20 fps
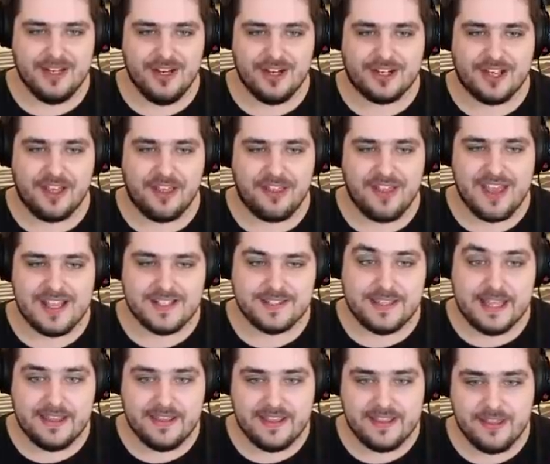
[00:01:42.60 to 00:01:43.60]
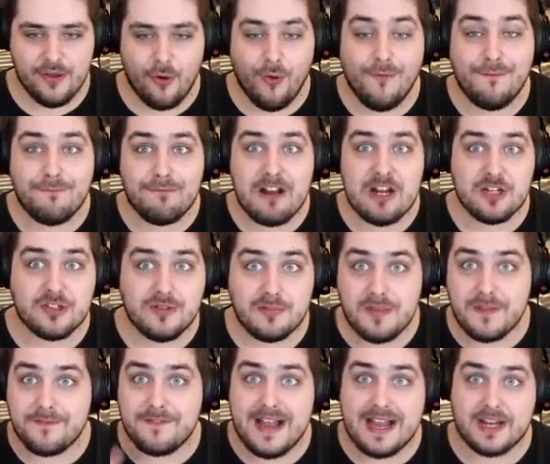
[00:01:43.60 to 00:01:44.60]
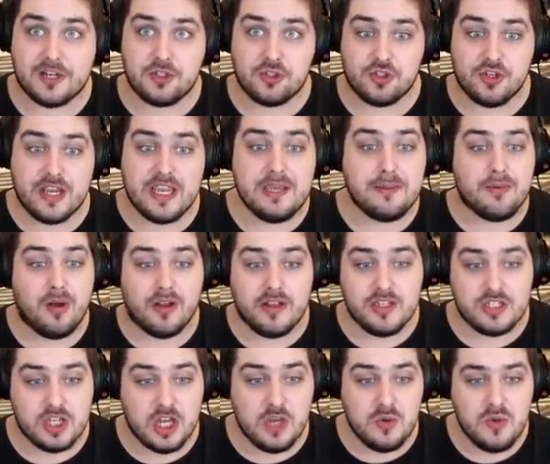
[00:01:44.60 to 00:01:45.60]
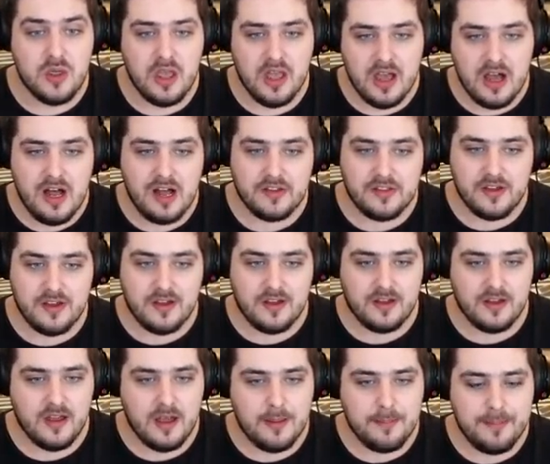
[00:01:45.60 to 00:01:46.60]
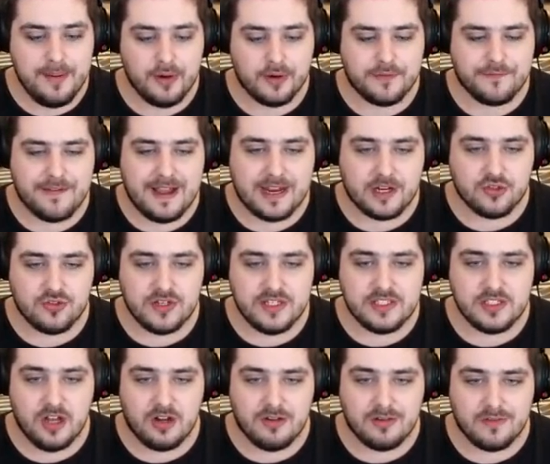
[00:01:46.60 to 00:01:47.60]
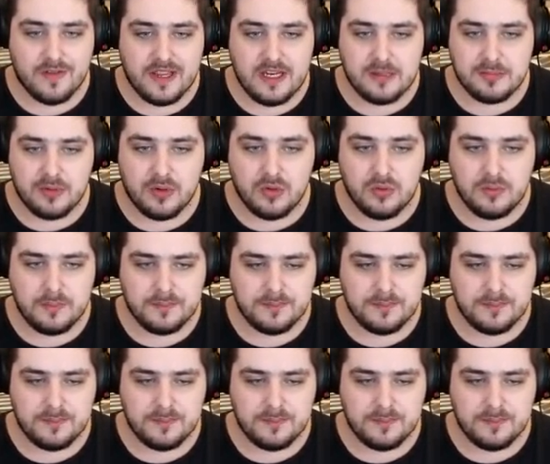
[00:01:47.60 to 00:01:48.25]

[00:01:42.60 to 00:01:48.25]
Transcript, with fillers: look at this. They're, they're all fresh from the factory, mind you. Other milk factories are available.